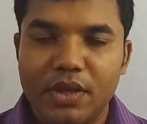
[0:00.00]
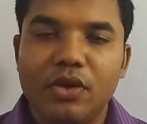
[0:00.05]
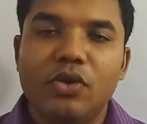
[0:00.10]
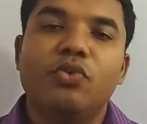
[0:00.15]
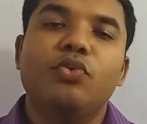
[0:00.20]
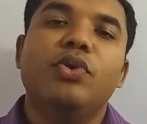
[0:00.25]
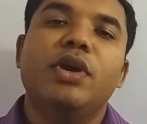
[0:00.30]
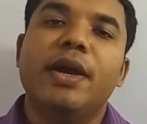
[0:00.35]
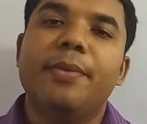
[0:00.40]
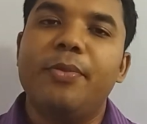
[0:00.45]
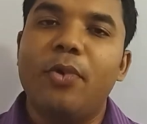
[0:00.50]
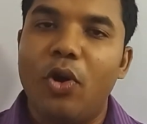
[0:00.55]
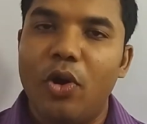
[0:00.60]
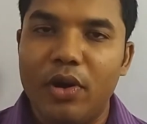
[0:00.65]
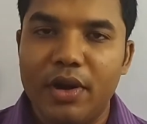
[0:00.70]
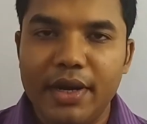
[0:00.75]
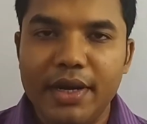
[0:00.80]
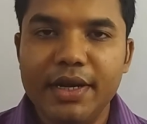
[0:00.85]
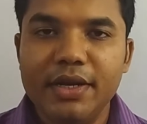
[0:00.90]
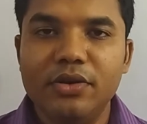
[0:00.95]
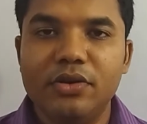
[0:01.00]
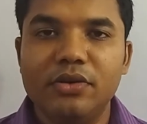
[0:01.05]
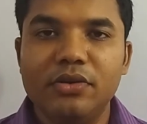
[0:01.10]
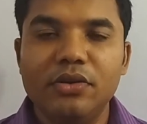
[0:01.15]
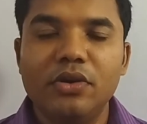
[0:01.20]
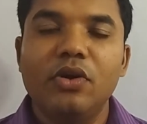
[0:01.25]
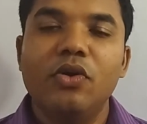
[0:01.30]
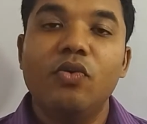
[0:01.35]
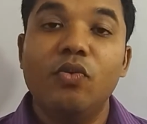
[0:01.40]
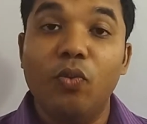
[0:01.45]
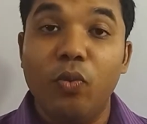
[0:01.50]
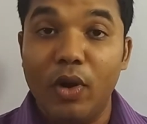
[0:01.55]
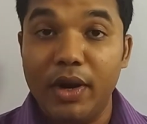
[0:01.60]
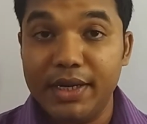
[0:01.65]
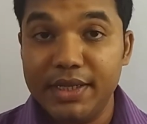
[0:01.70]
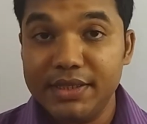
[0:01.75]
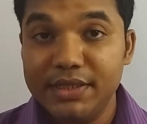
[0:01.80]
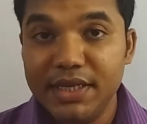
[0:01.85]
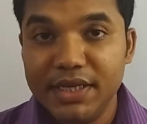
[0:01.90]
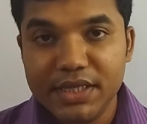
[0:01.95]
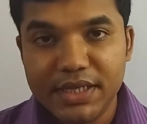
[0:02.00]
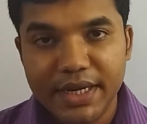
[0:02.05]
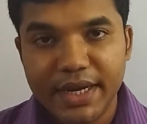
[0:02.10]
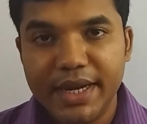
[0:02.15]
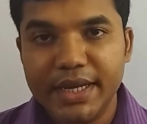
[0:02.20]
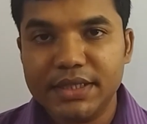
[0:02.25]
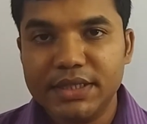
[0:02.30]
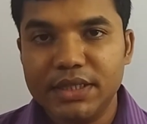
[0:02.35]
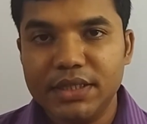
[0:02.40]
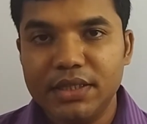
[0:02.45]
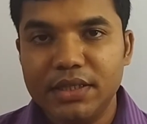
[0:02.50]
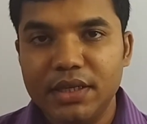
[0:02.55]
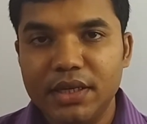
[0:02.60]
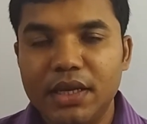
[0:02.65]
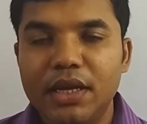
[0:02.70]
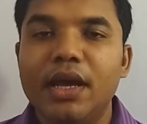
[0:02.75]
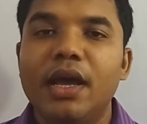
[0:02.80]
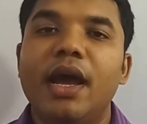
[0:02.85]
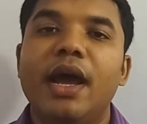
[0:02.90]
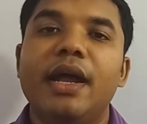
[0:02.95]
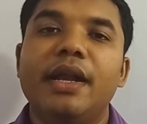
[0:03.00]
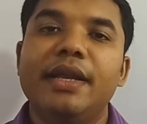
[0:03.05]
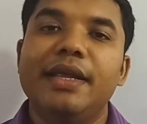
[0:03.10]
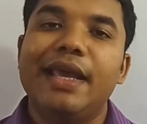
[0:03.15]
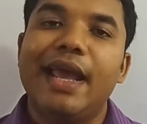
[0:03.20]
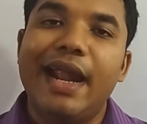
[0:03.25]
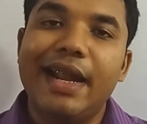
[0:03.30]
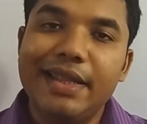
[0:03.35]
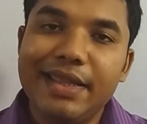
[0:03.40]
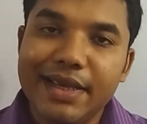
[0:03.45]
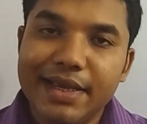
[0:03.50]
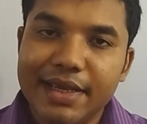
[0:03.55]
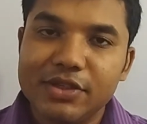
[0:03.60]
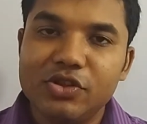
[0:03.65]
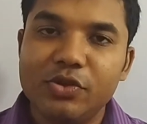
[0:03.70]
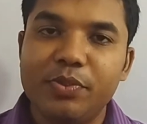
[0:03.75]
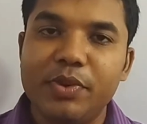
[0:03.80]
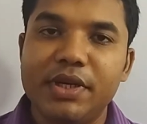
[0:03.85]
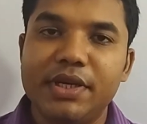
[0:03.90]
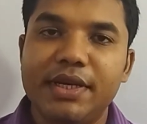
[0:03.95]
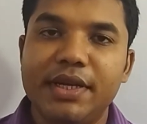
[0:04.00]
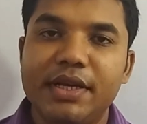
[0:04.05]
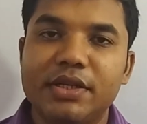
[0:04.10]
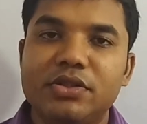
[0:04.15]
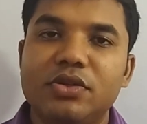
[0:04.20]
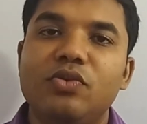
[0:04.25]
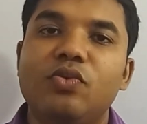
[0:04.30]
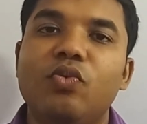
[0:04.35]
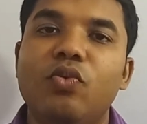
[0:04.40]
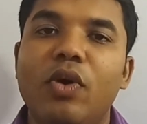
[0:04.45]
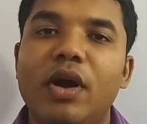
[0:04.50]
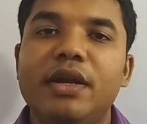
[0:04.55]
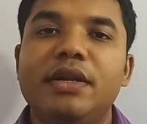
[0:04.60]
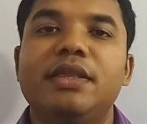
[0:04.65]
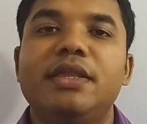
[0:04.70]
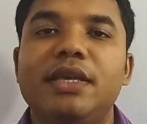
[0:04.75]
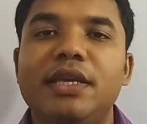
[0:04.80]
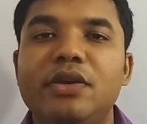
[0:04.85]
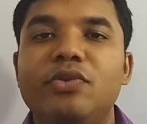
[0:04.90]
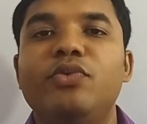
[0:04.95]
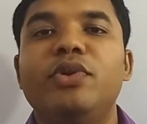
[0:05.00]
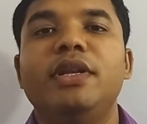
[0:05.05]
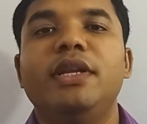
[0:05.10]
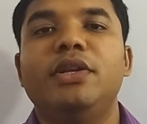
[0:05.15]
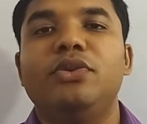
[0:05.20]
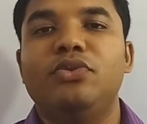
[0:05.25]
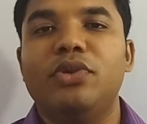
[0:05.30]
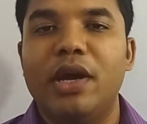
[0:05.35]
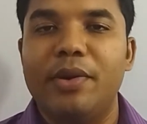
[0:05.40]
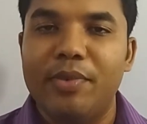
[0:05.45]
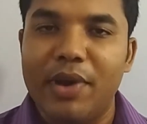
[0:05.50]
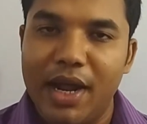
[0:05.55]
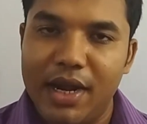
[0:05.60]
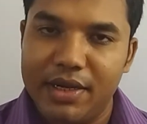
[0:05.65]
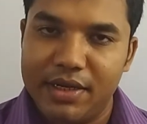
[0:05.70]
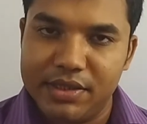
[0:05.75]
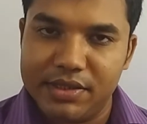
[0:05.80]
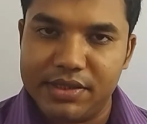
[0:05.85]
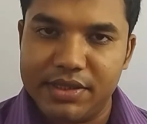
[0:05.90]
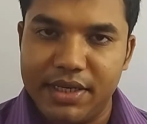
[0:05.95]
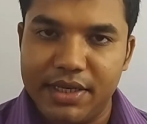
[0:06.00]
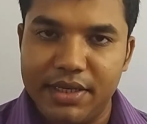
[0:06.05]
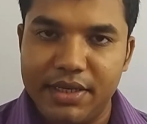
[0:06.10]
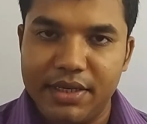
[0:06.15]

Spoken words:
We have already known what is the integration, and at the case of integration, what thing we need to have understand.